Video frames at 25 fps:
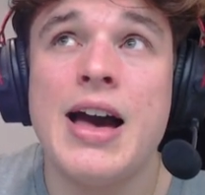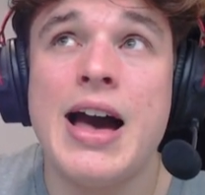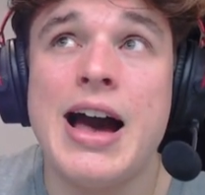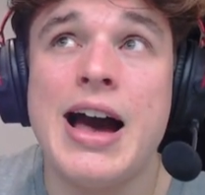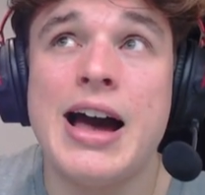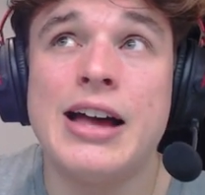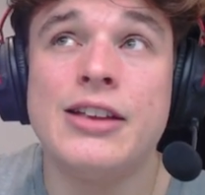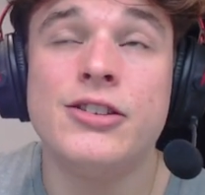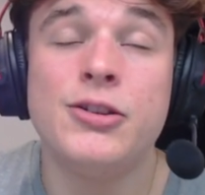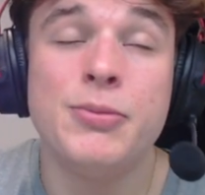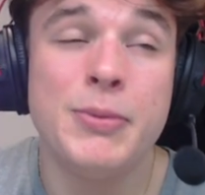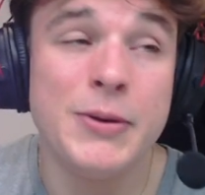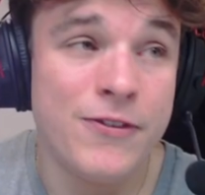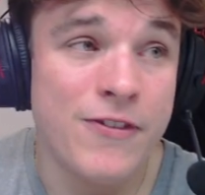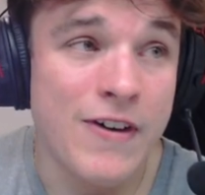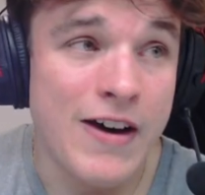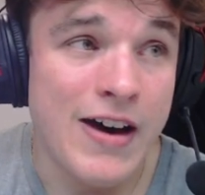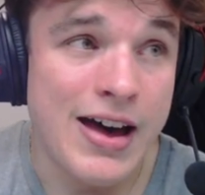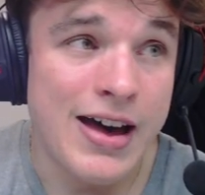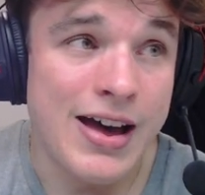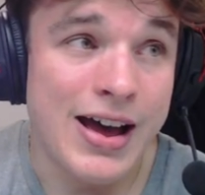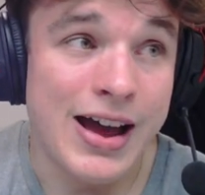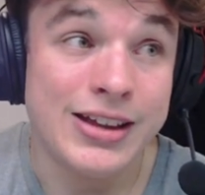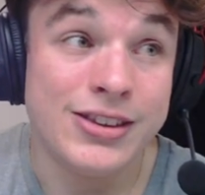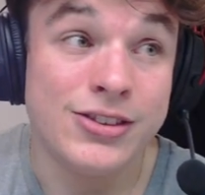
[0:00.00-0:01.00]
And to be
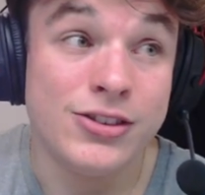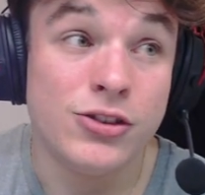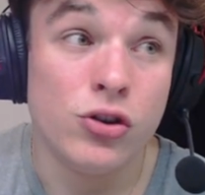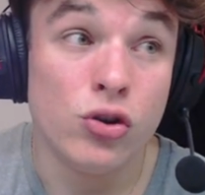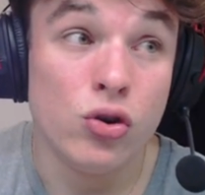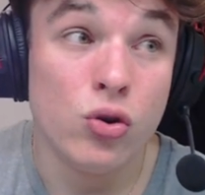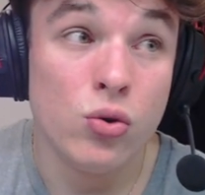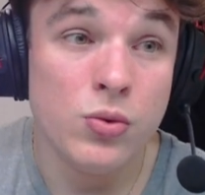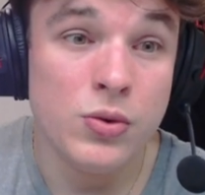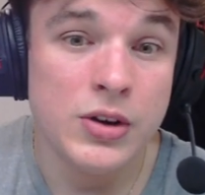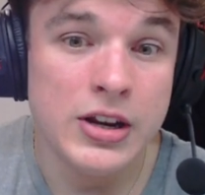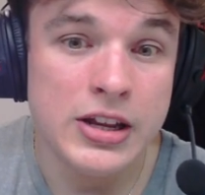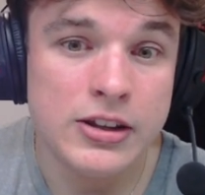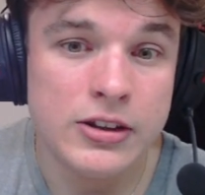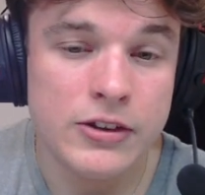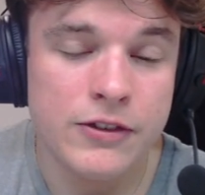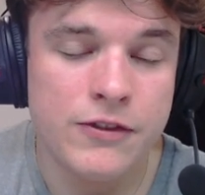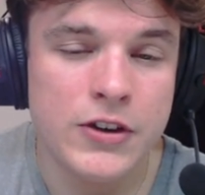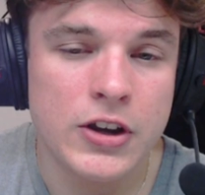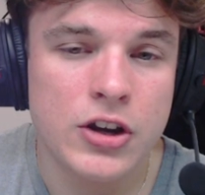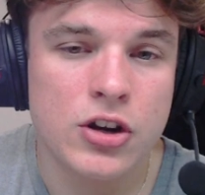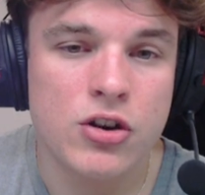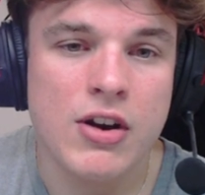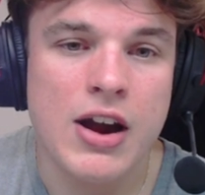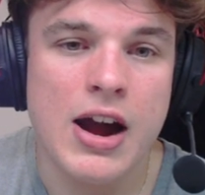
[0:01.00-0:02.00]
fair, I do need to
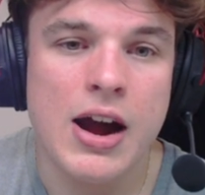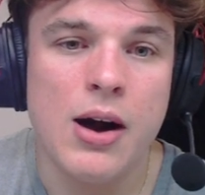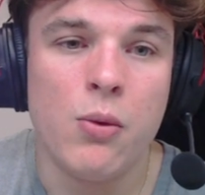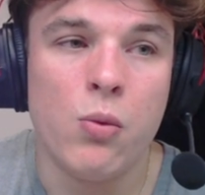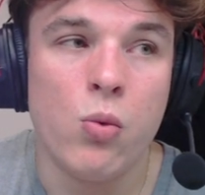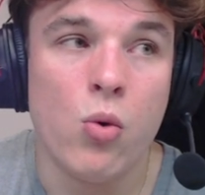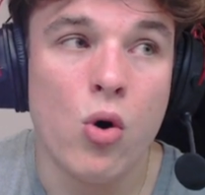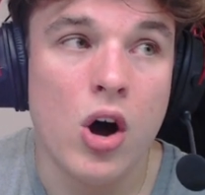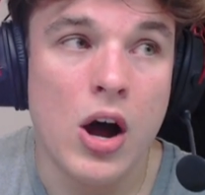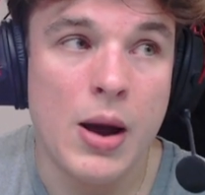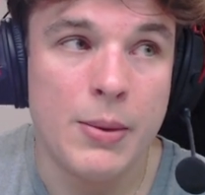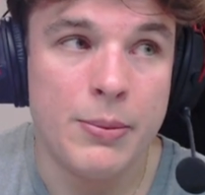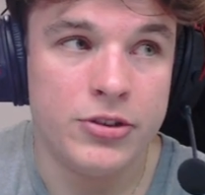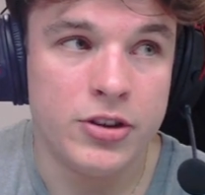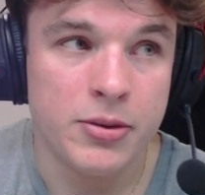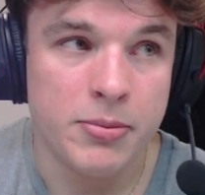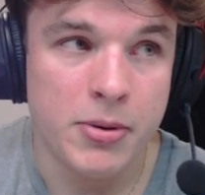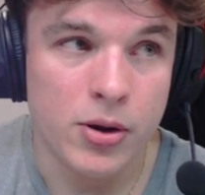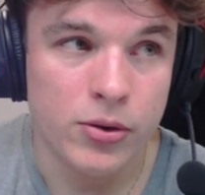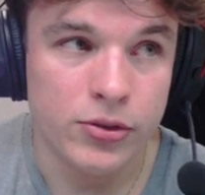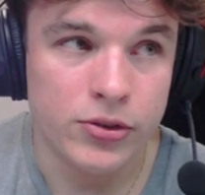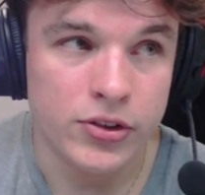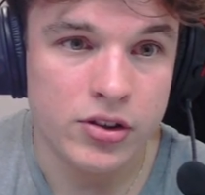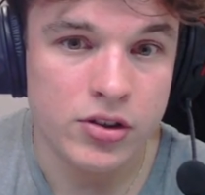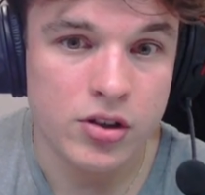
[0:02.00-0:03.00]
figure out what I'm
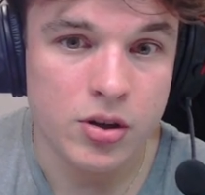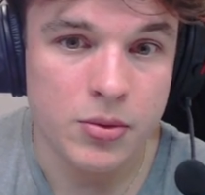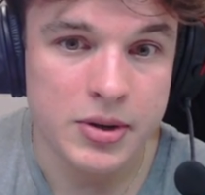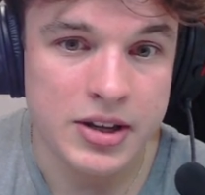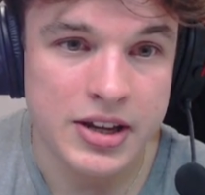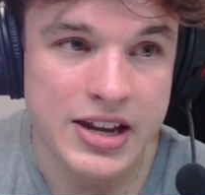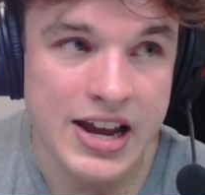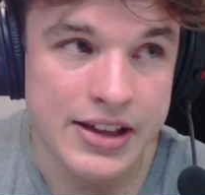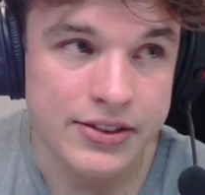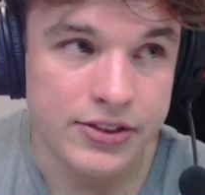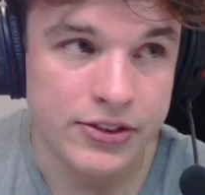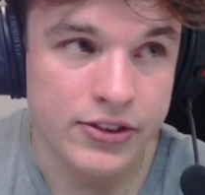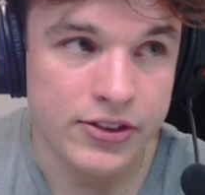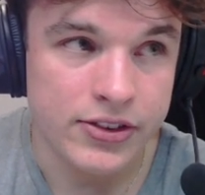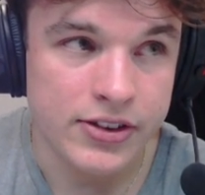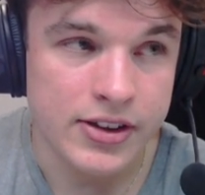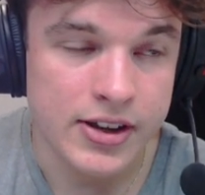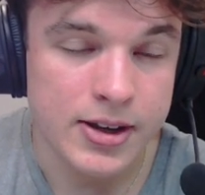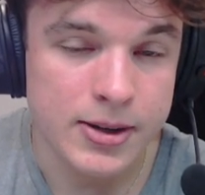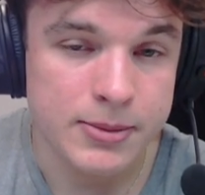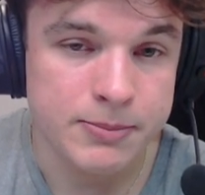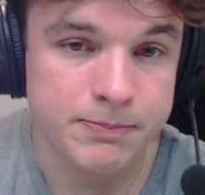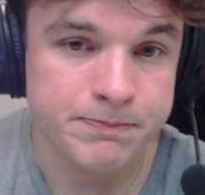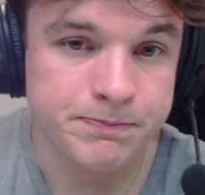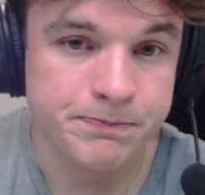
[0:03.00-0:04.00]
supposed to do against it.